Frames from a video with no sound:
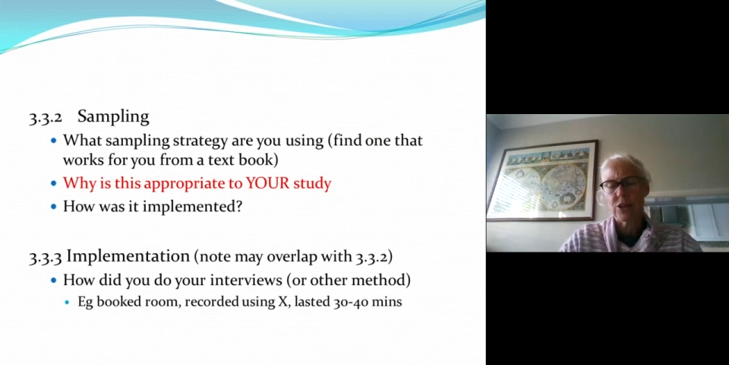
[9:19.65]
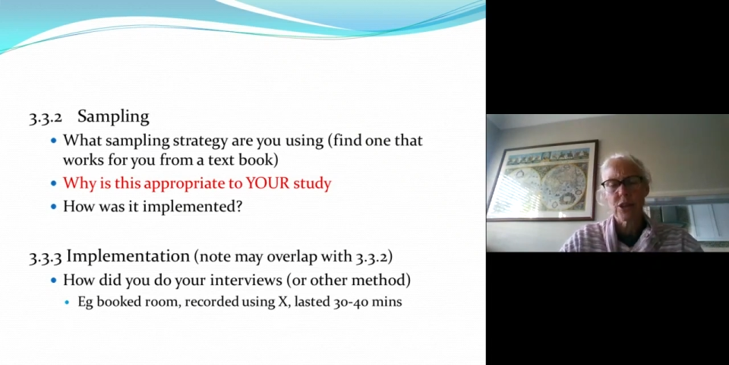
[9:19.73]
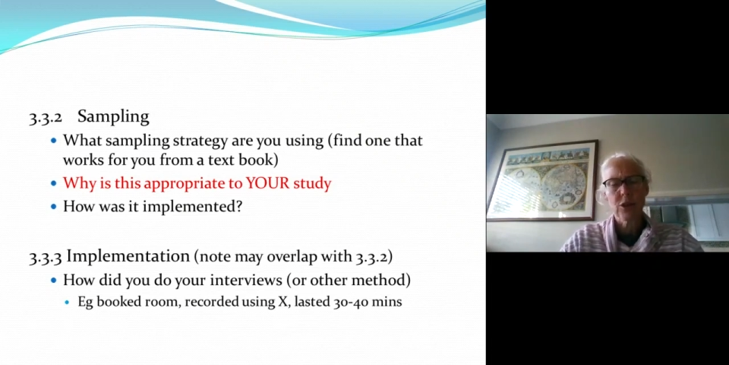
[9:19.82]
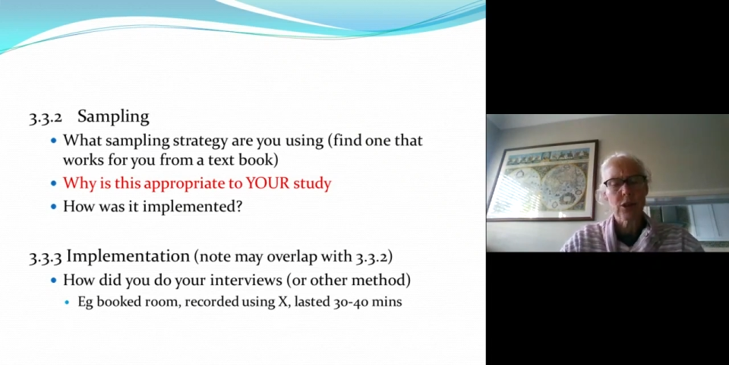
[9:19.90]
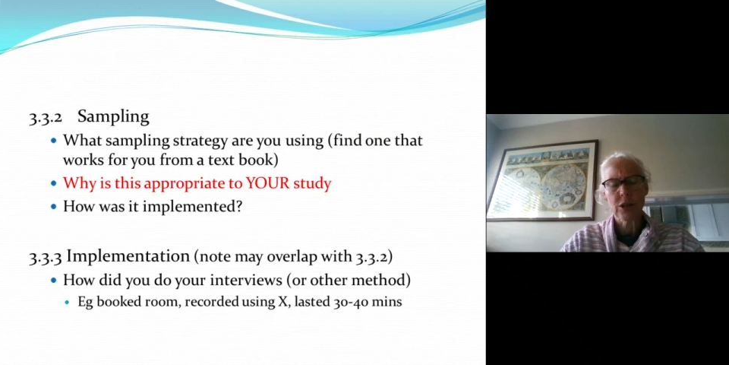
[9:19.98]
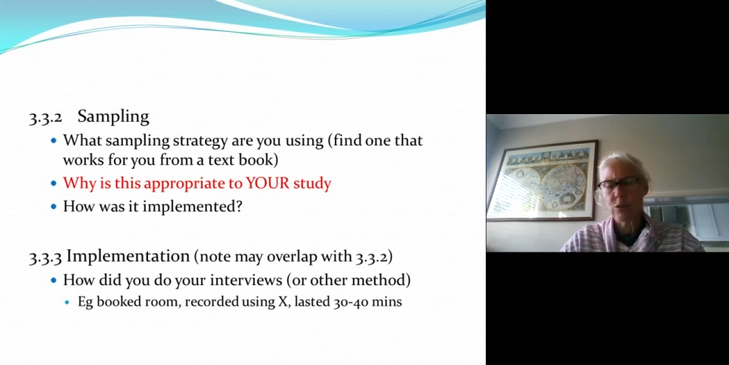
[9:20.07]
You
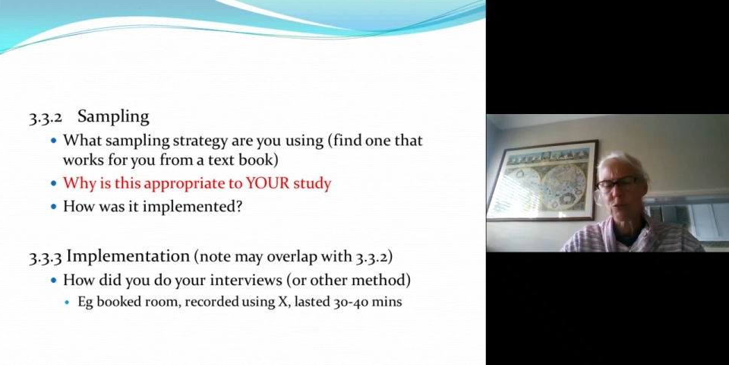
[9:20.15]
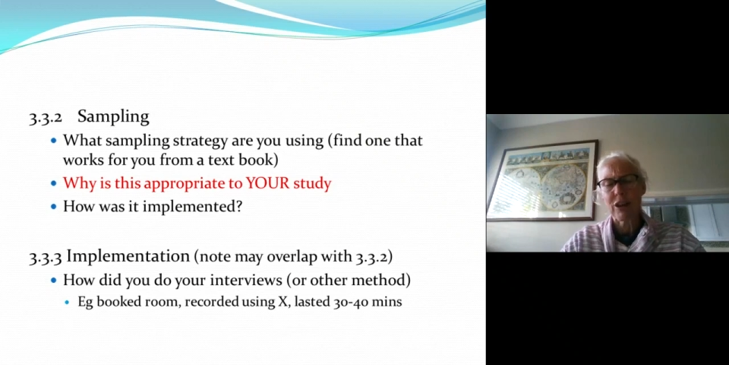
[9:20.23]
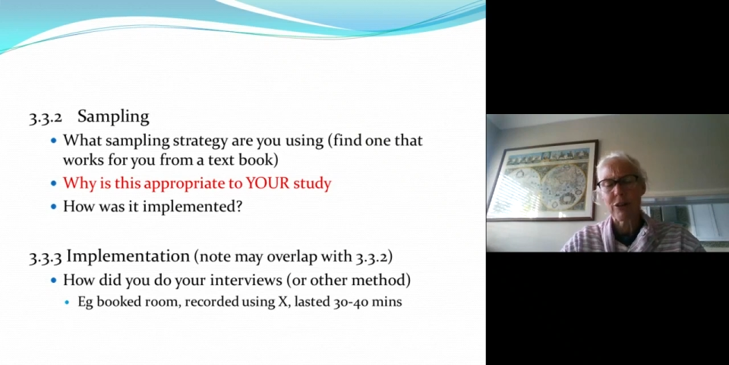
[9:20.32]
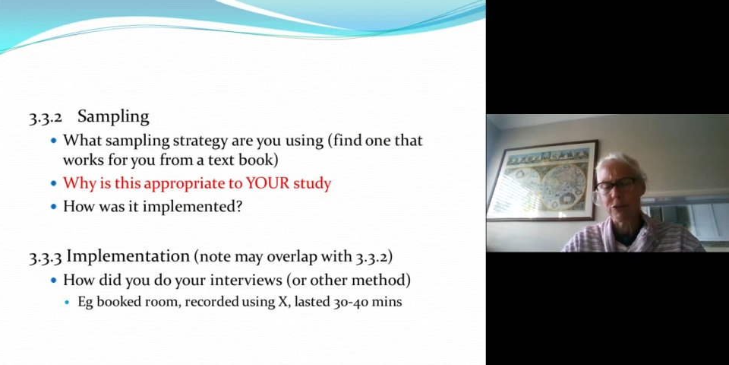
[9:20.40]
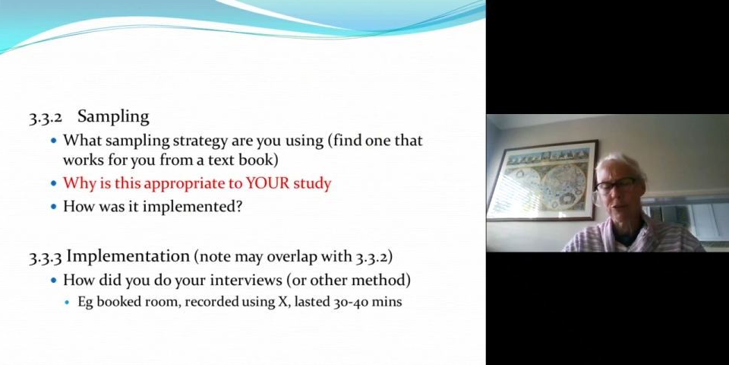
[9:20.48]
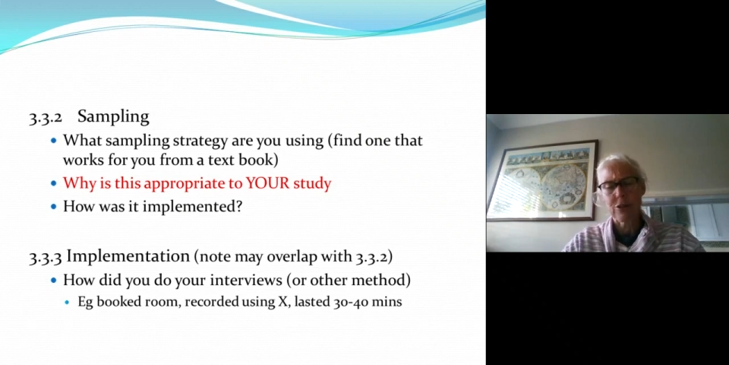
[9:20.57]
don't need to
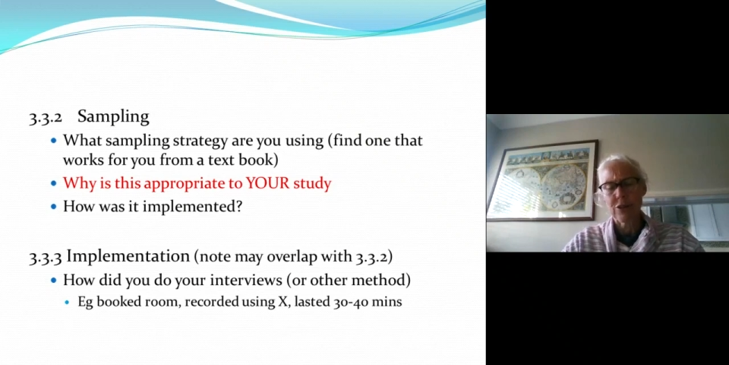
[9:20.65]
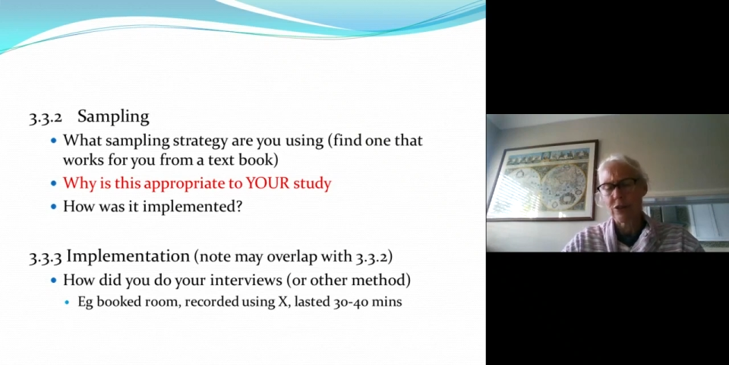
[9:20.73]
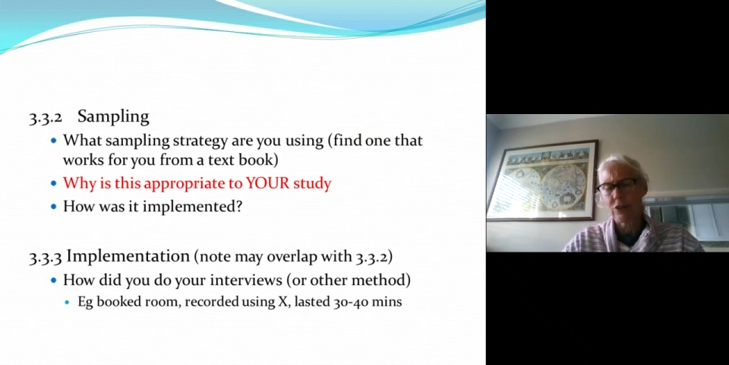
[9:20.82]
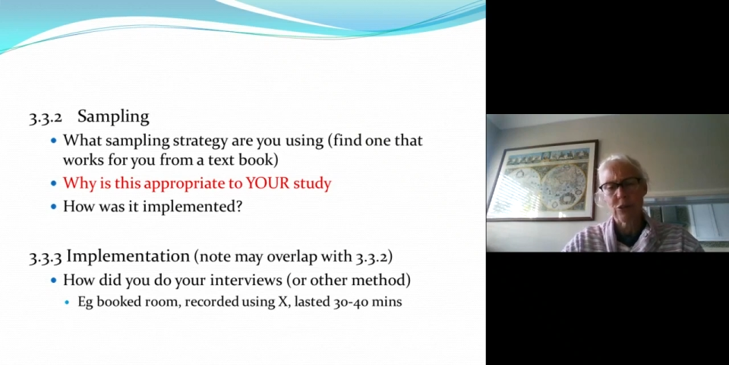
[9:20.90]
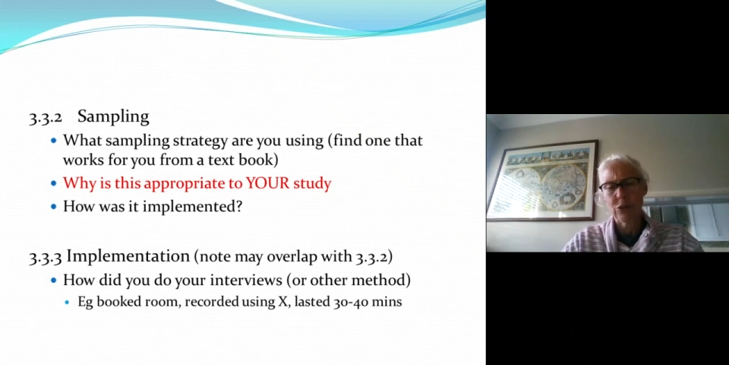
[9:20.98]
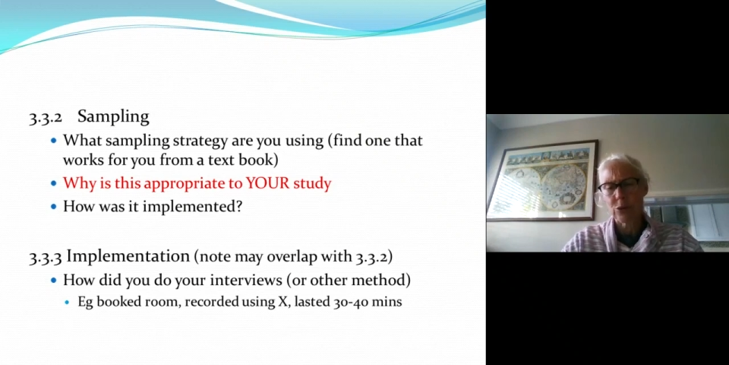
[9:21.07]
reference
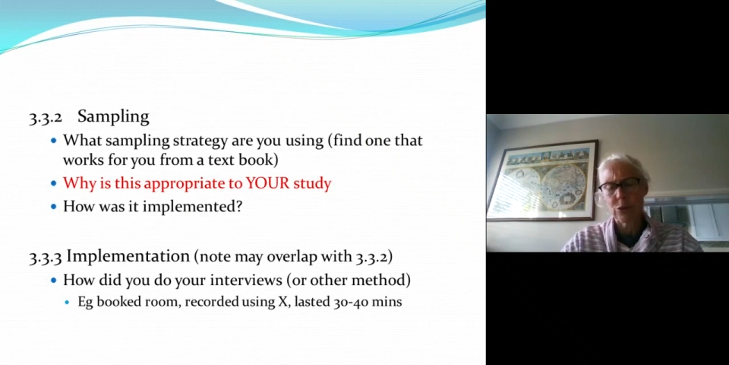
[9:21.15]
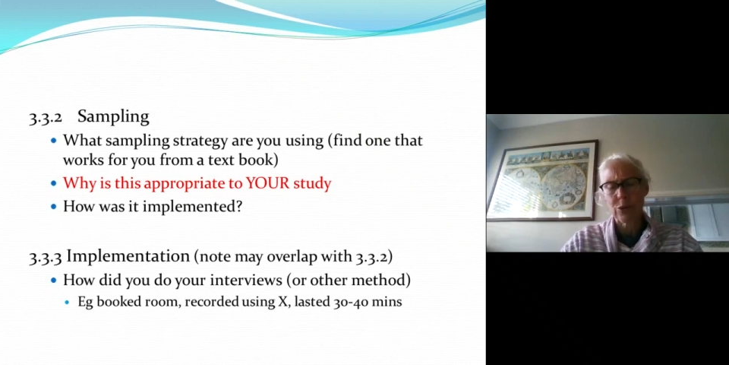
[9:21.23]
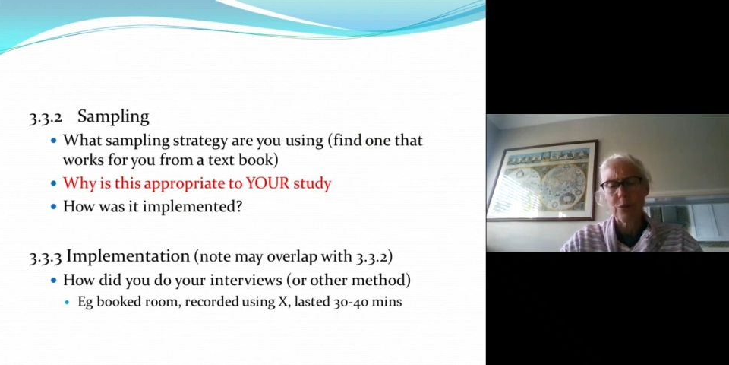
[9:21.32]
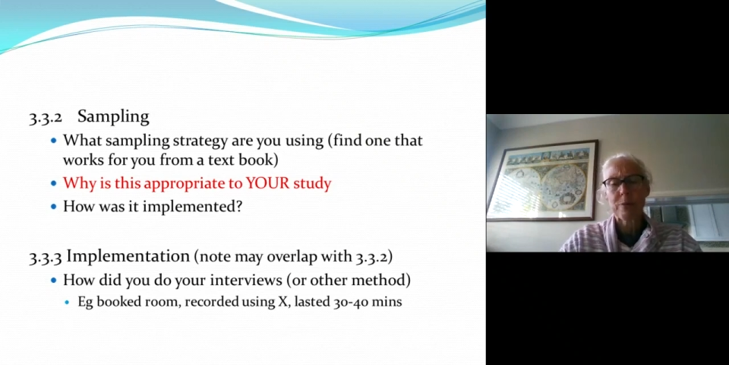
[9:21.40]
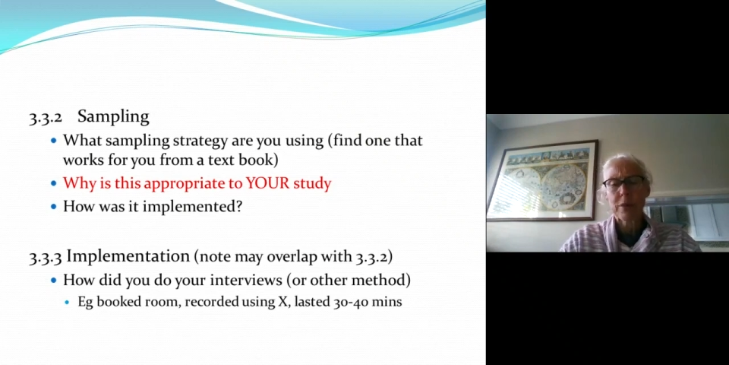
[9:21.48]
this at all.